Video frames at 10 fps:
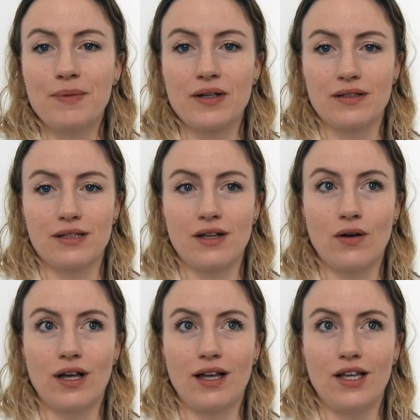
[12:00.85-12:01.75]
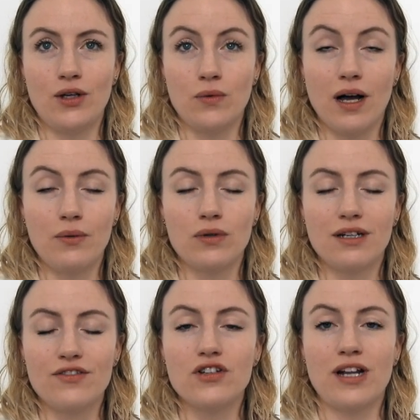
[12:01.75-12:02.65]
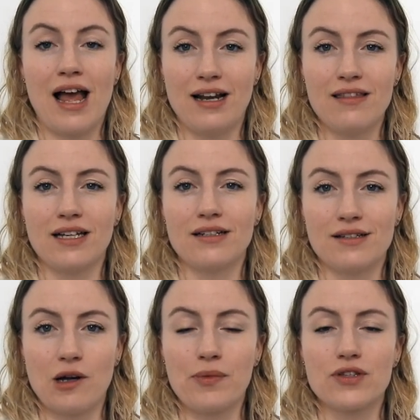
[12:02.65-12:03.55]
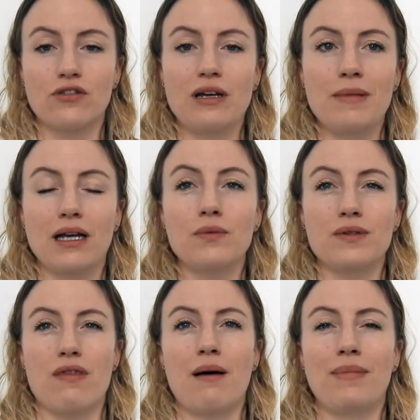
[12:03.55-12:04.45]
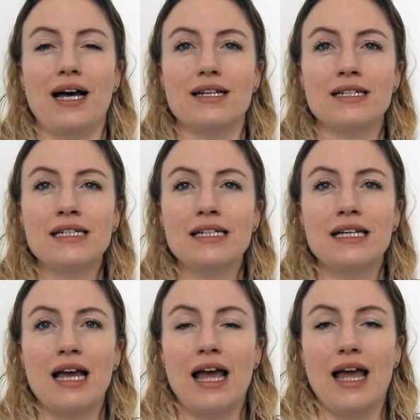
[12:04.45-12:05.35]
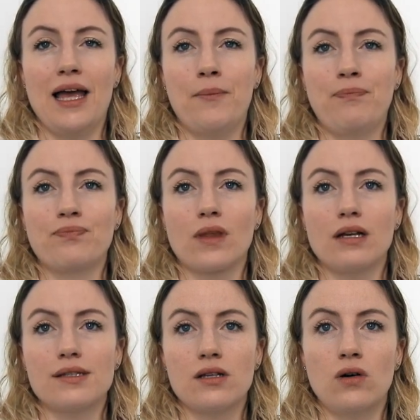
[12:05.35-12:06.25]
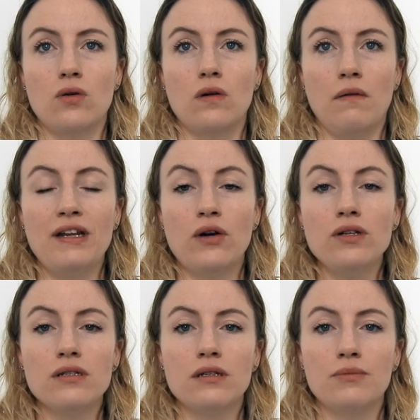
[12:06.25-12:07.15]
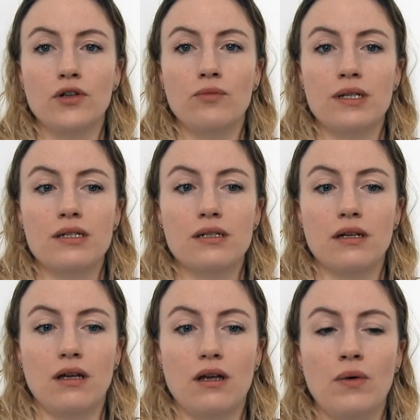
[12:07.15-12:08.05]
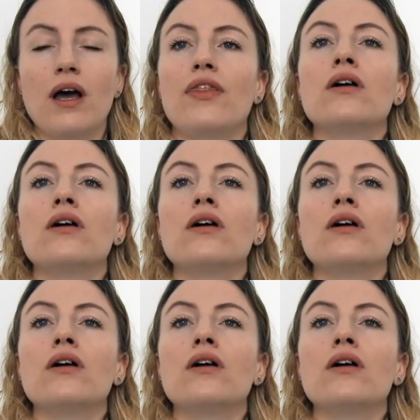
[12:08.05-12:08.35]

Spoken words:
because I would have done anything to stop the screaming. It was that bad. So we noticed an improvement. We